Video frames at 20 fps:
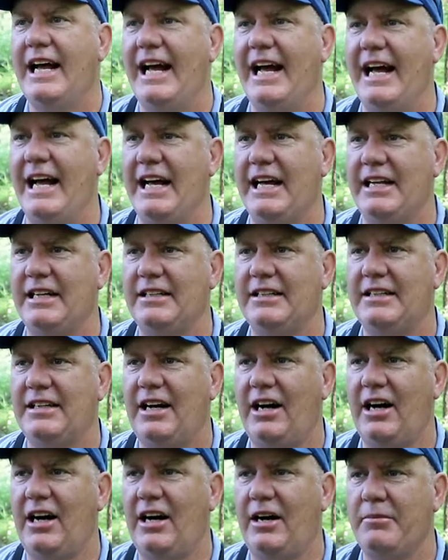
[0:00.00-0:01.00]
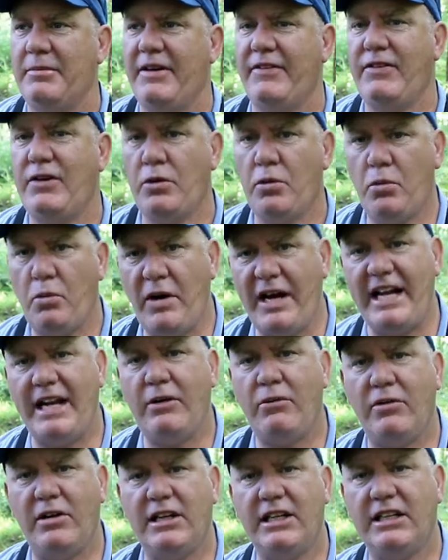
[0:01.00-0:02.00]
And um, if you wait
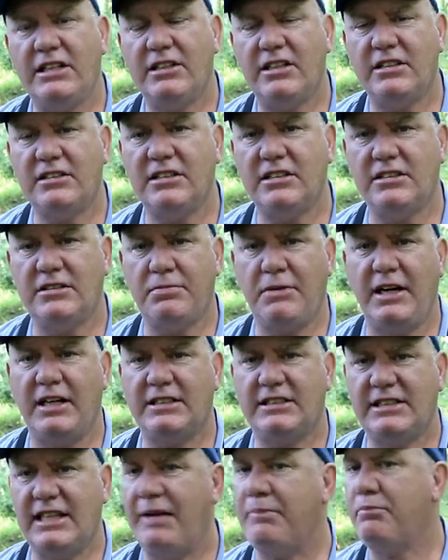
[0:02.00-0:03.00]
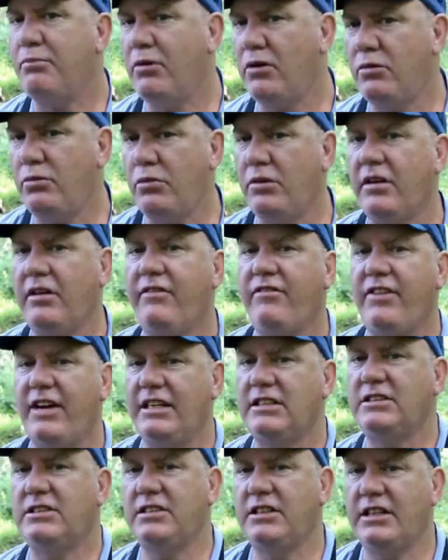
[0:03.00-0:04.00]
at one of these hunting spots, that bird will
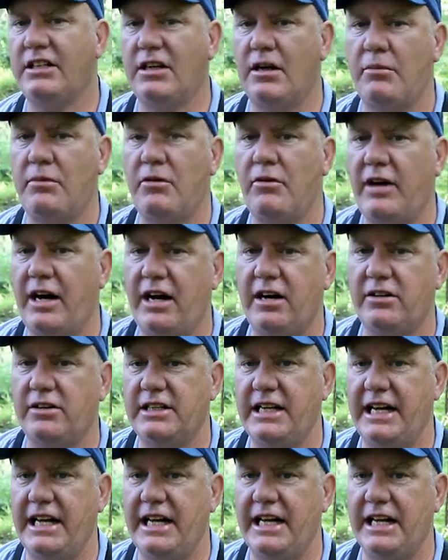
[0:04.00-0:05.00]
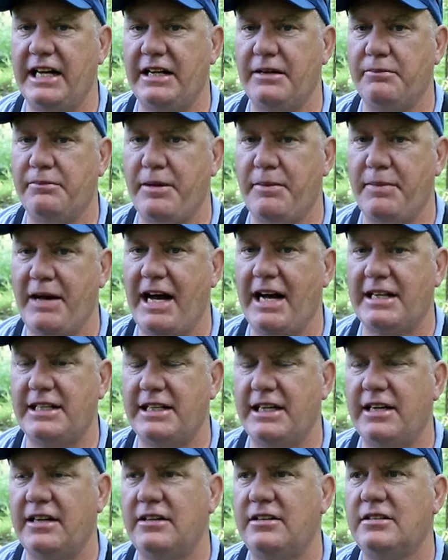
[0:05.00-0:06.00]
eventually come around and be back
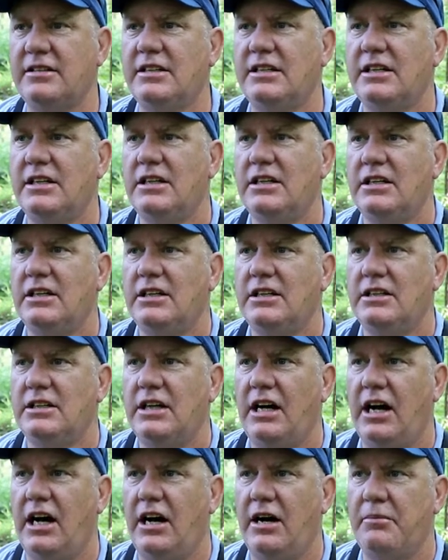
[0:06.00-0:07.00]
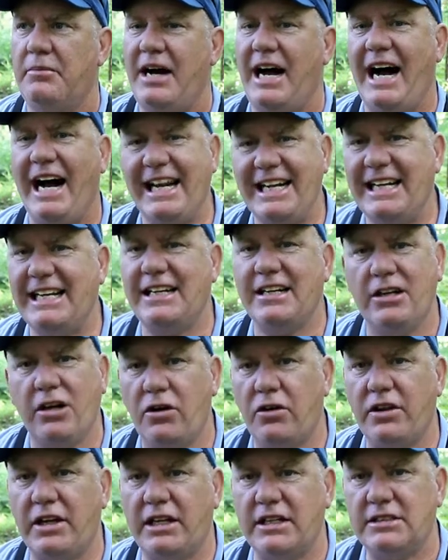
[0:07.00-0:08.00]
there. Um, I didn't
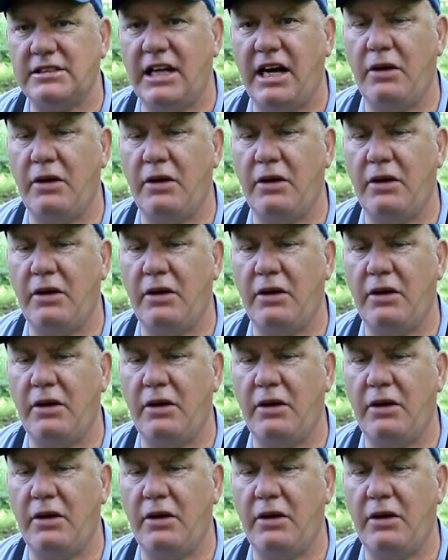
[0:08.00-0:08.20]
know this.